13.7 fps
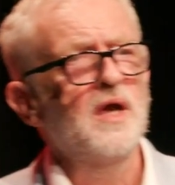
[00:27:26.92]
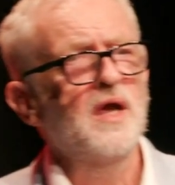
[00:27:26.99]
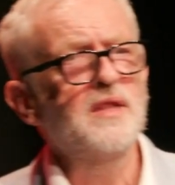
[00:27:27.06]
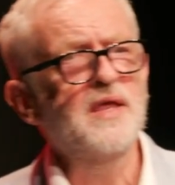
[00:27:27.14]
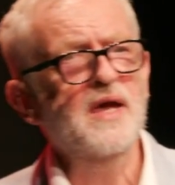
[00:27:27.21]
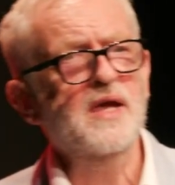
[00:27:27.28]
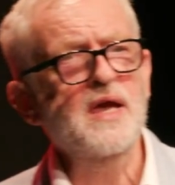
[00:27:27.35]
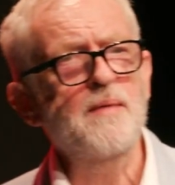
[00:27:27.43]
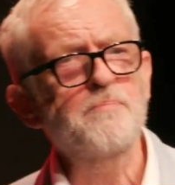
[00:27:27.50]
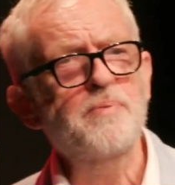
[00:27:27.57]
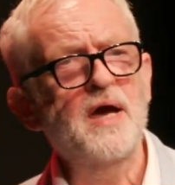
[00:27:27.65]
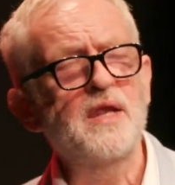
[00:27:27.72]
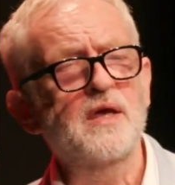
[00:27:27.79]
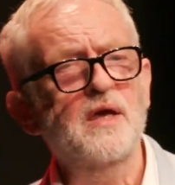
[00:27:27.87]
in their
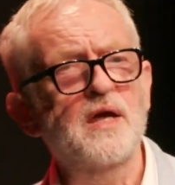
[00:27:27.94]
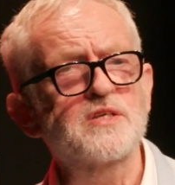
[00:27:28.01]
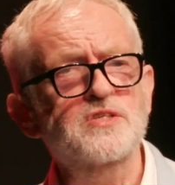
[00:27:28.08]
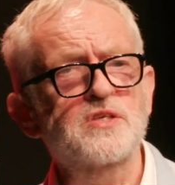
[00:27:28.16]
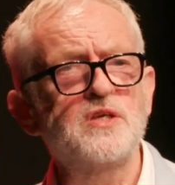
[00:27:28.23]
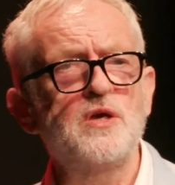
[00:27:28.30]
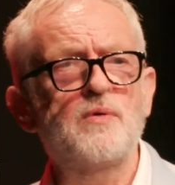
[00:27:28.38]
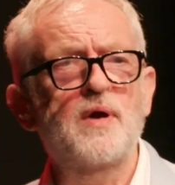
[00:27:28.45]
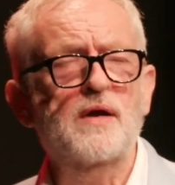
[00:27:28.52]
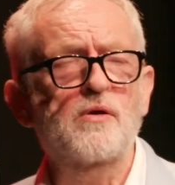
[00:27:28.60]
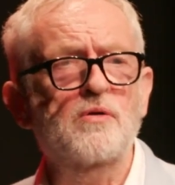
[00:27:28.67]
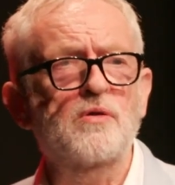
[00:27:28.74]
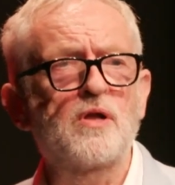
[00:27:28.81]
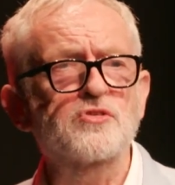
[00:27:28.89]
campaign against the new
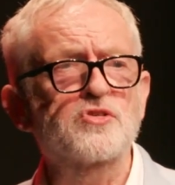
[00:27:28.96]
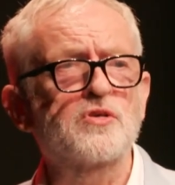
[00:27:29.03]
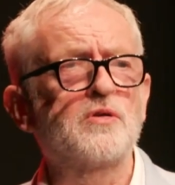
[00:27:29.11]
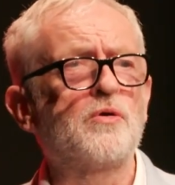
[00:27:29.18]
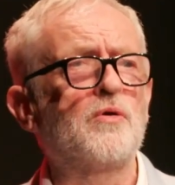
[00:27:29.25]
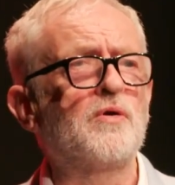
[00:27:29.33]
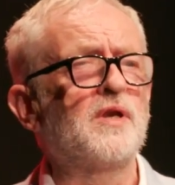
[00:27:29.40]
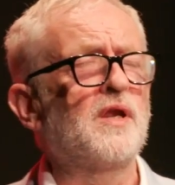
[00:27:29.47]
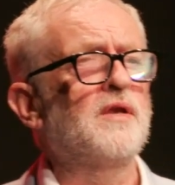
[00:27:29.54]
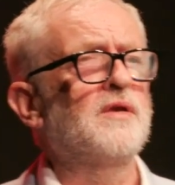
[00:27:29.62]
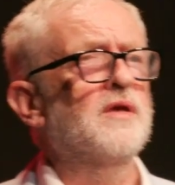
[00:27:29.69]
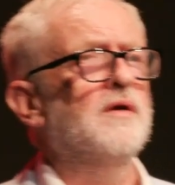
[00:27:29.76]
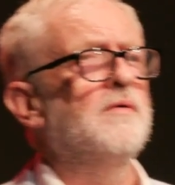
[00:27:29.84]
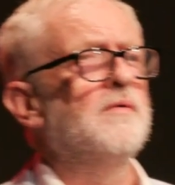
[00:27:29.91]
agricultural law in
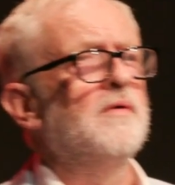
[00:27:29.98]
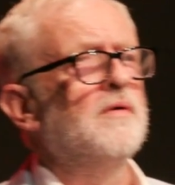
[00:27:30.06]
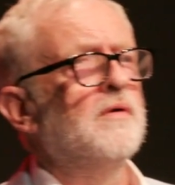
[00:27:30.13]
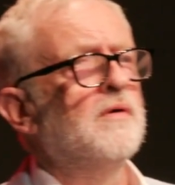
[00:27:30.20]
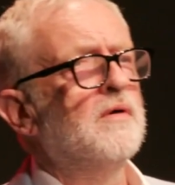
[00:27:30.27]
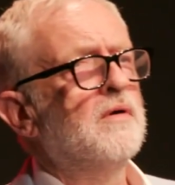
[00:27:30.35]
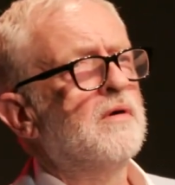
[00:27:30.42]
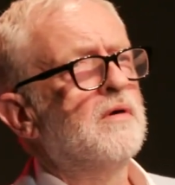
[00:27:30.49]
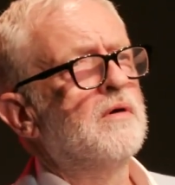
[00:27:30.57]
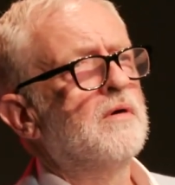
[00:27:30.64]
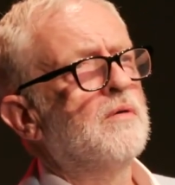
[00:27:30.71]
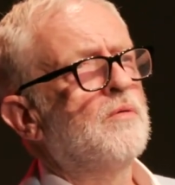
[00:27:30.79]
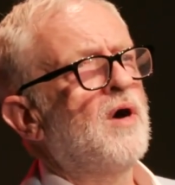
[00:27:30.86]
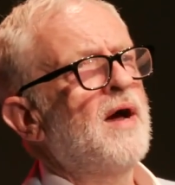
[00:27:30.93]
India,
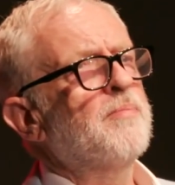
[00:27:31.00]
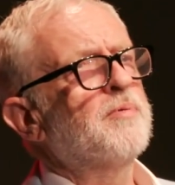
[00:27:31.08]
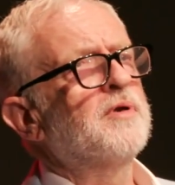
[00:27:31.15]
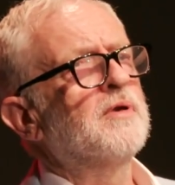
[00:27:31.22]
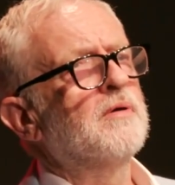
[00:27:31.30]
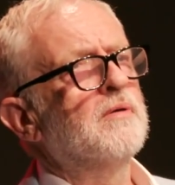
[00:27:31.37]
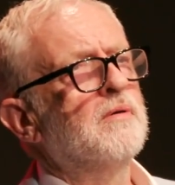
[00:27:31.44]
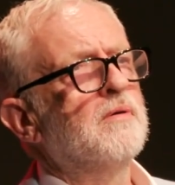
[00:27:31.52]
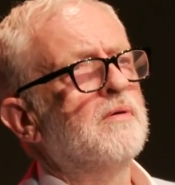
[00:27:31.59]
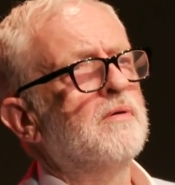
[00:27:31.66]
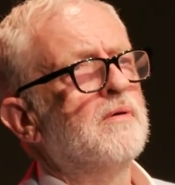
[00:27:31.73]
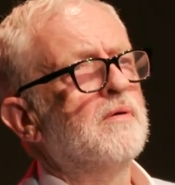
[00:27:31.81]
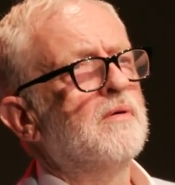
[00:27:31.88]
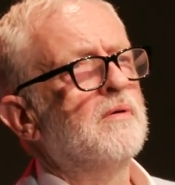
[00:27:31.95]
what happened?
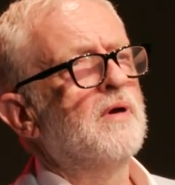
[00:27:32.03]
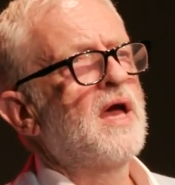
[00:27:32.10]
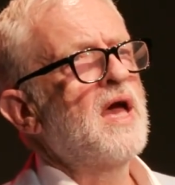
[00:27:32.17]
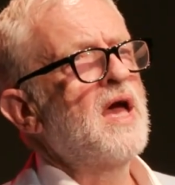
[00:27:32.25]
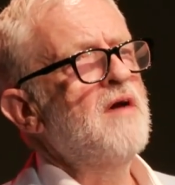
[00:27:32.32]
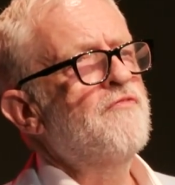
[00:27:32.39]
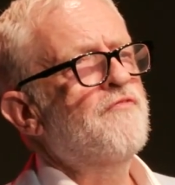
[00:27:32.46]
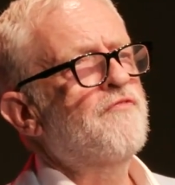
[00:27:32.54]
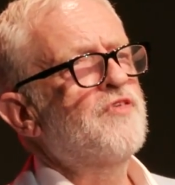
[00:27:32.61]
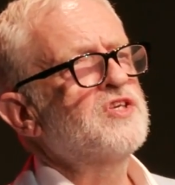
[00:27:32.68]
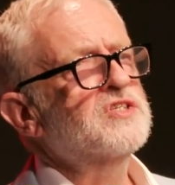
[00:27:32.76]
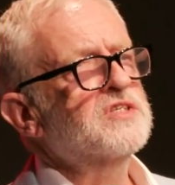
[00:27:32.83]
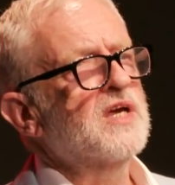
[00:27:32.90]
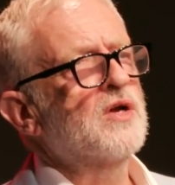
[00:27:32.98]

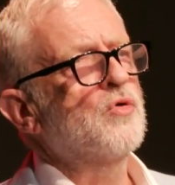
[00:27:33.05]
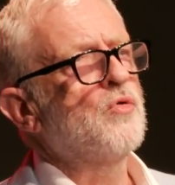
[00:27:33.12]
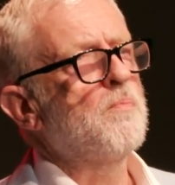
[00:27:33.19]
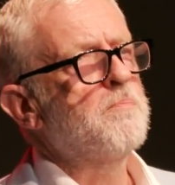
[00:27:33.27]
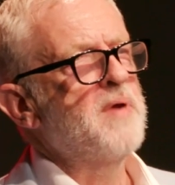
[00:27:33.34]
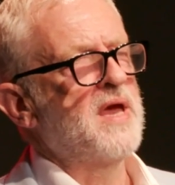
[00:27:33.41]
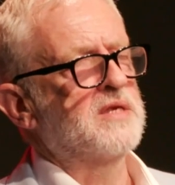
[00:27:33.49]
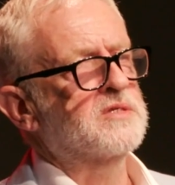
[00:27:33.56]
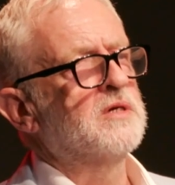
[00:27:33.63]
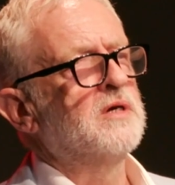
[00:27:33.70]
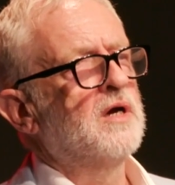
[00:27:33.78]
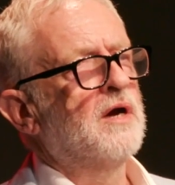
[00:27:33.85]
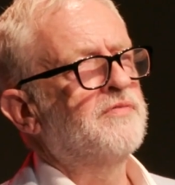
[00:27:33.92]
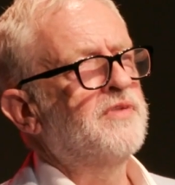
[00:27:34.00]
Every single bit
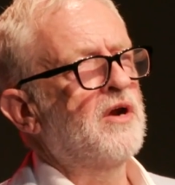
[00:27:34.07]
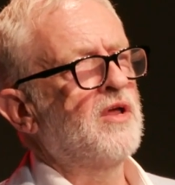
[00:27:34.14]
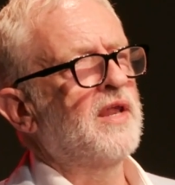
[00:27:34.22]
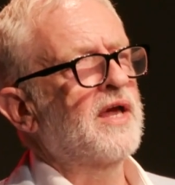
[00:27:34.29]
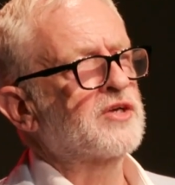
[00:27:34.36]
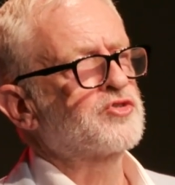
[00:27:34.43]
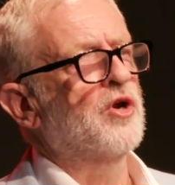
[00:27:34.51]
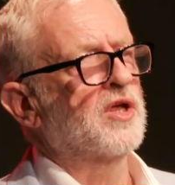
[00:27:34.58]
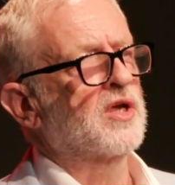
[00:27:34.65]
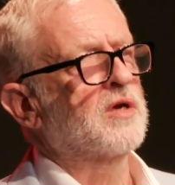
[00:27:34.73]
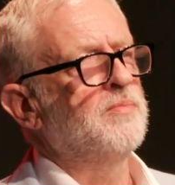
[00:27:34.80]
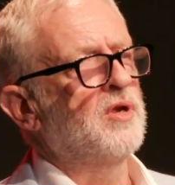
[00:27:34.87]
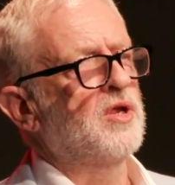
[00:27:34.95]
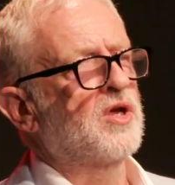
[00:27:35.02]
of their electronic
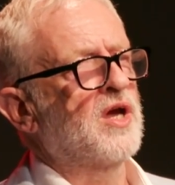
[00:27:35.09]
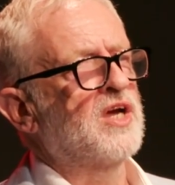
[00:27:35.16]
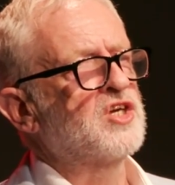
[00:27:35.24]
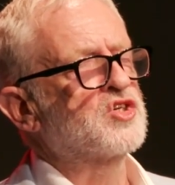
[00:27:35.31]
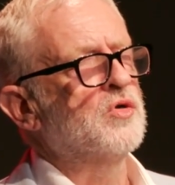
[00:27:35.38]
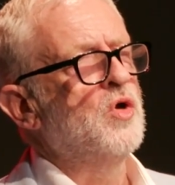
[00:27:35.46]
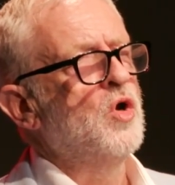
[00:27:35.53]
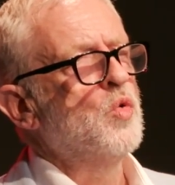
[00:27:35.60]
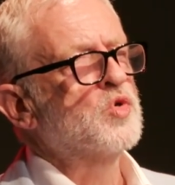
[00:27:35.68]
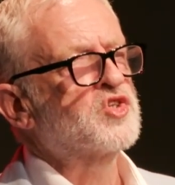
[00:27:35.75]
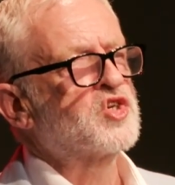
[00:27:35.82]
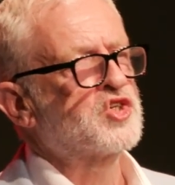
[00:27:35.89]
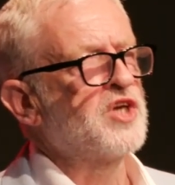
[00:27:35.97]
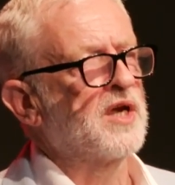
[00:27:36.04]
communication
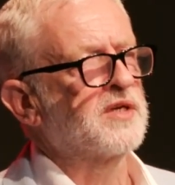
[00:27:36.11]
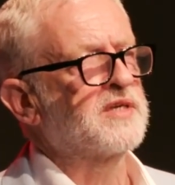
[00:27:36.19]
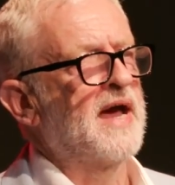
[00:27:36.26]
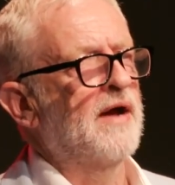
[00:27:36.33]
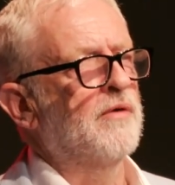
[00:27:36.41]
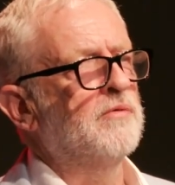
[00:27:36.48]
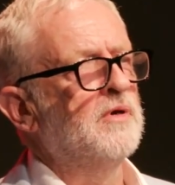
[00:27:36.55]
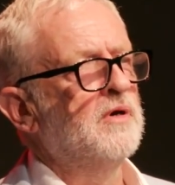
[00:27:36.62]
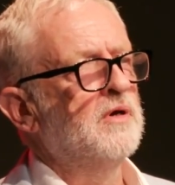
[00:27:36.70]
was shut down